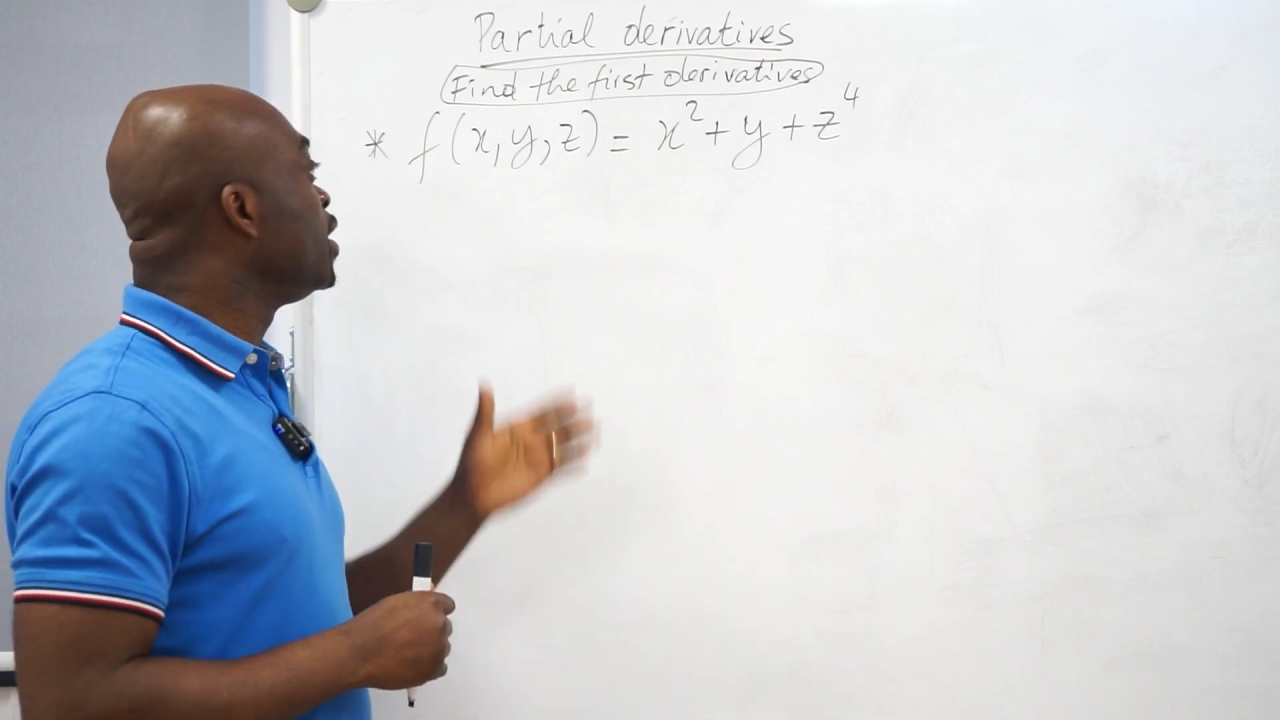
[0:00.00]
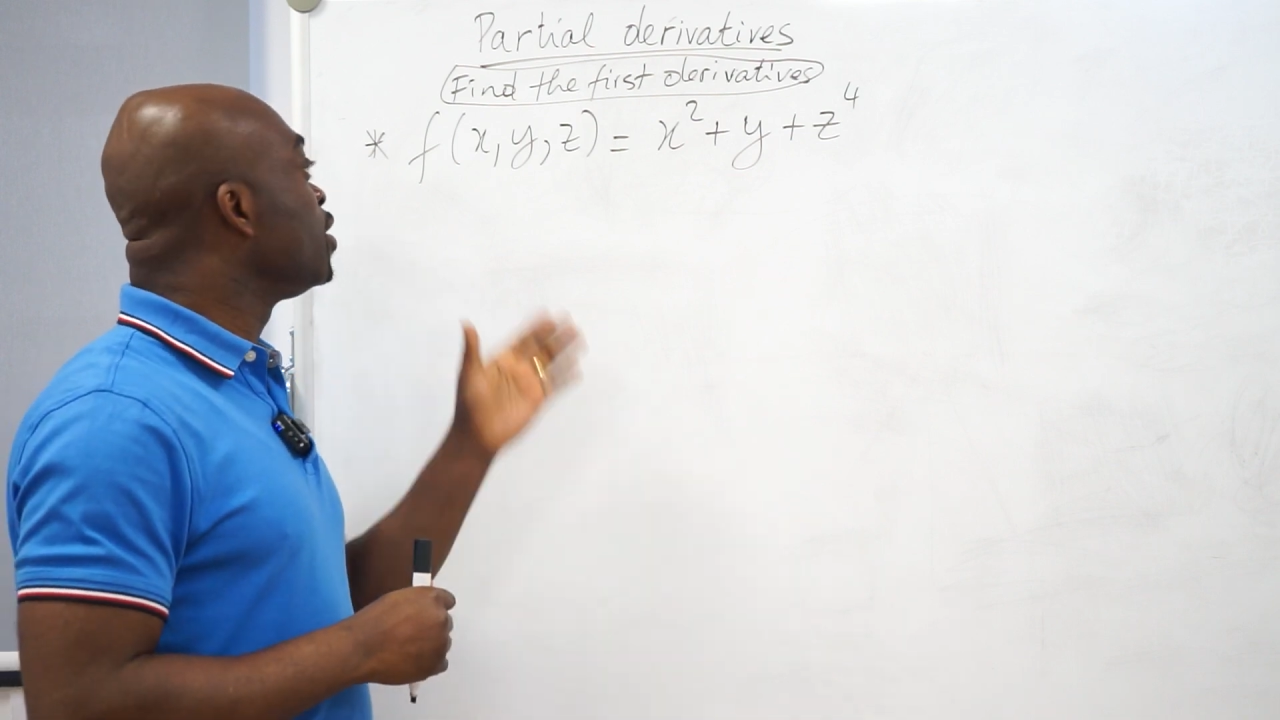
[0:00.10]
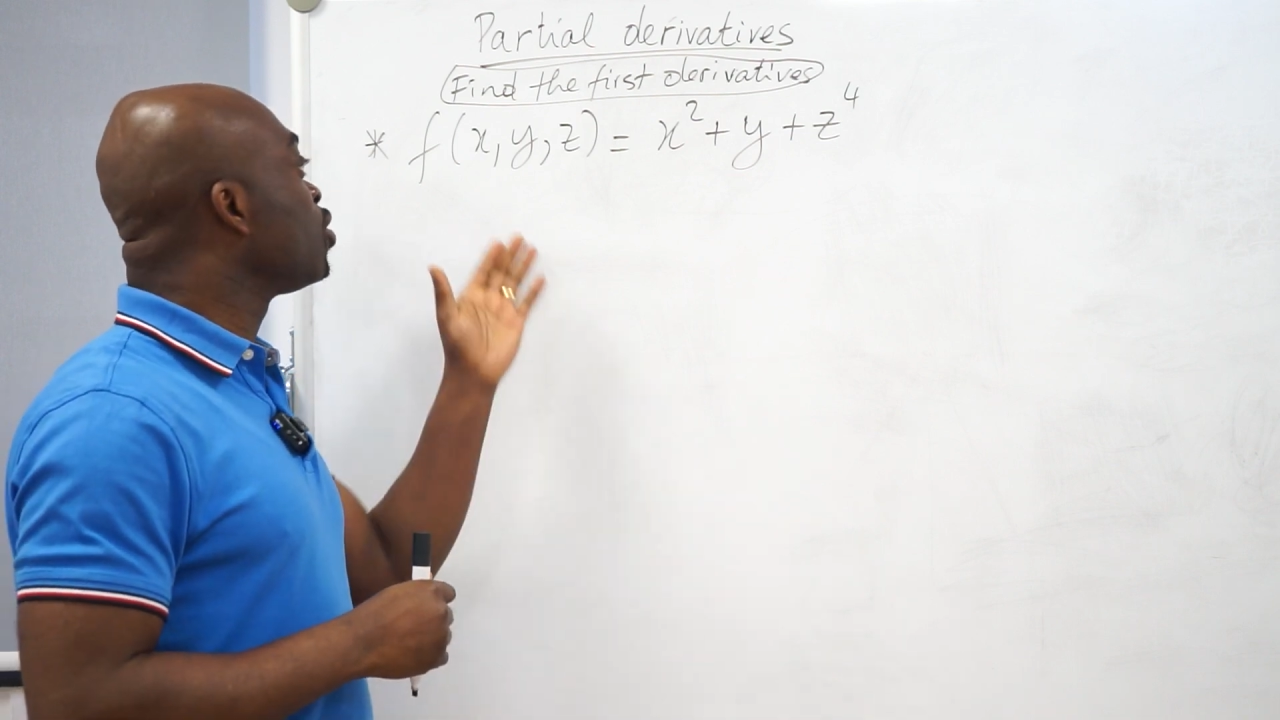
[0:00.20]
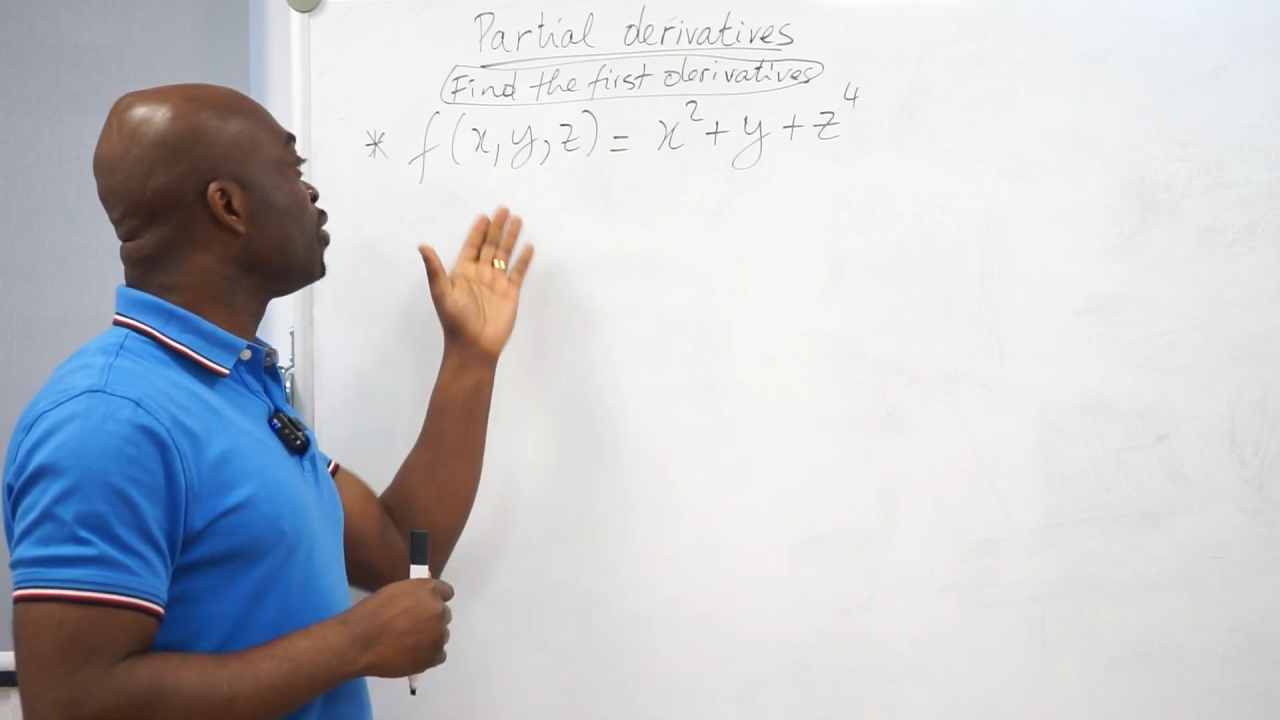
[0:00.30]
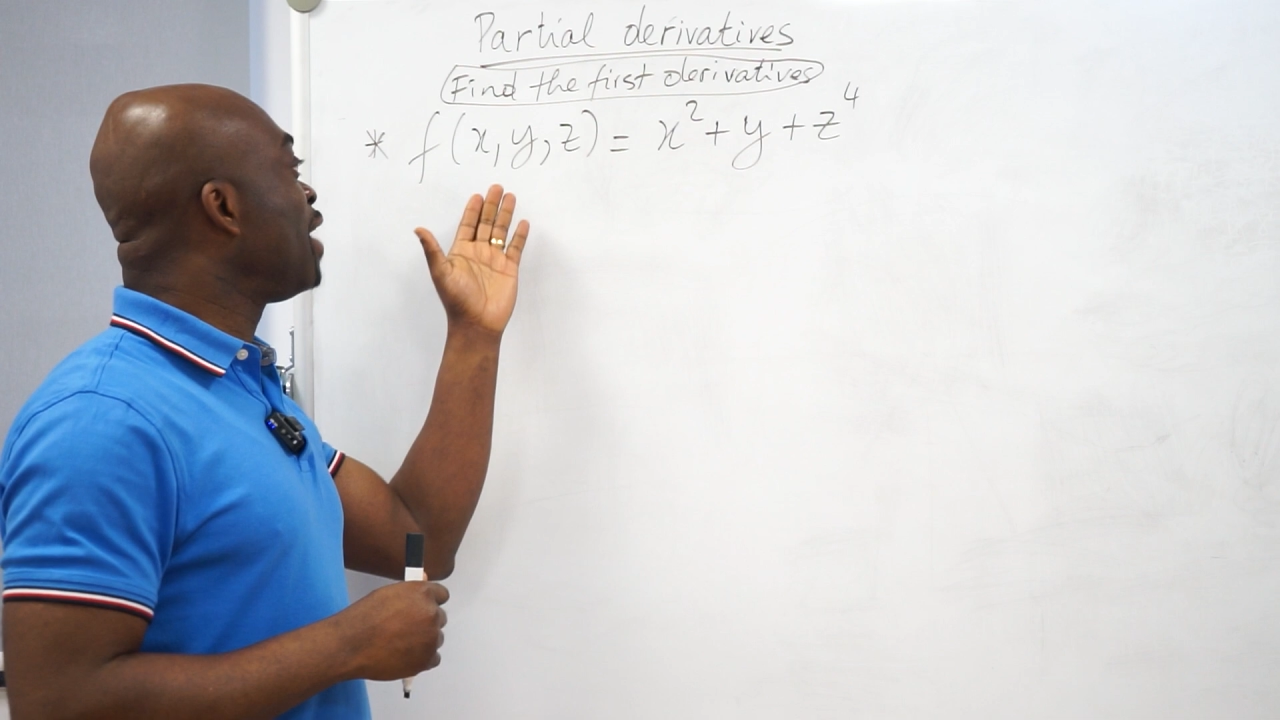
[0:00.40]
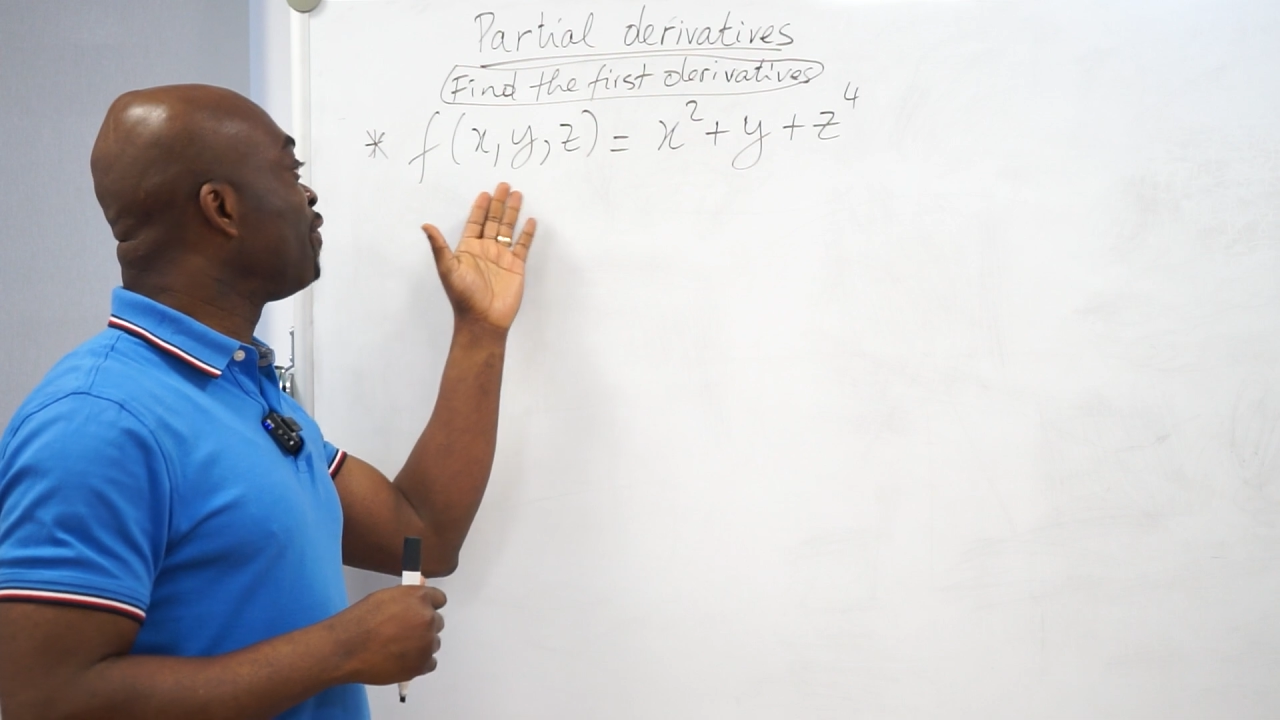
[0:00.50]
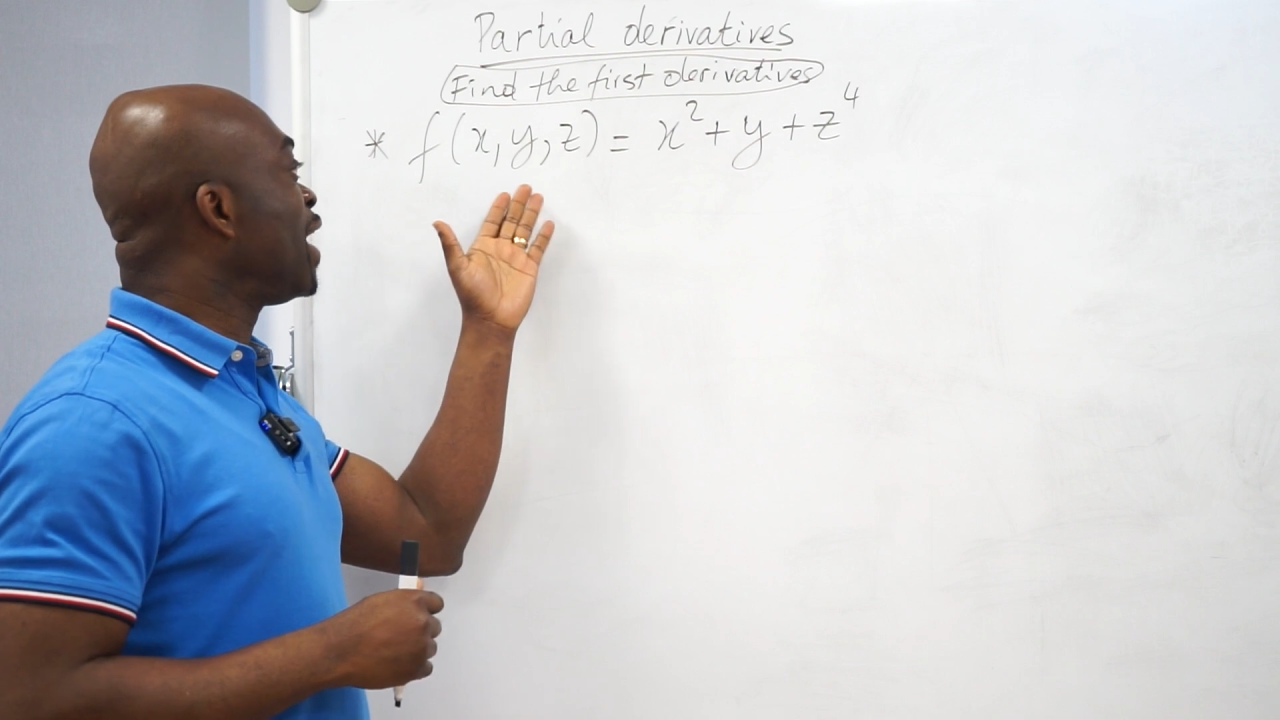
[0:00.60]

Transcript: So we have